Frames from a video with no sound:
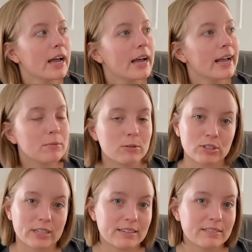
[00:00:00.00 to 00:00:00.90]
And we'll
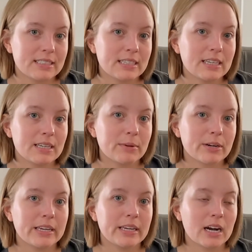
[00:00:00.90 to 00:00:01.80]
just kind of see where
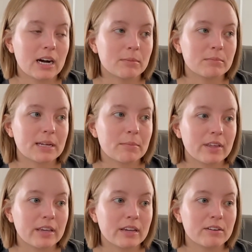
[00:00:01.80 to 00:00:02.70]
he comes. I'm
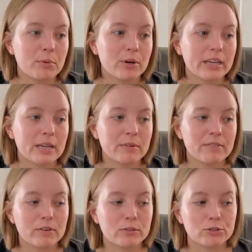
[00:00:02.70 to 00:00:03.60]
thinking of putting him in
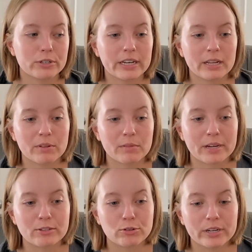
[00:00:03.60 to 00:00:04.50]
full training with
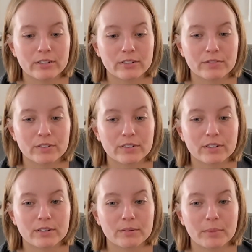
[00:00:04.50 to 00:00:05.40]
my trainer
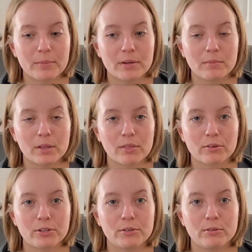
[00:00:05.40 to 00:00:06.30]
for maybe a month or
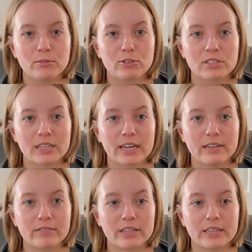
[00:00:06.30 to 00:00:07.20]
two just to kind
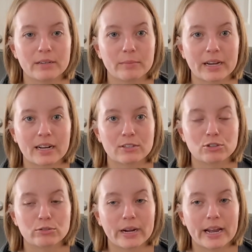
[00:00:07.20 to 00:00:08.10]
of like get him back on
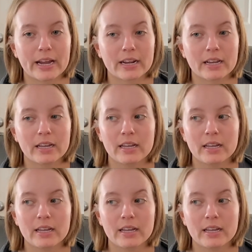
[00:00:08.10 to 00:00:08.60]
track.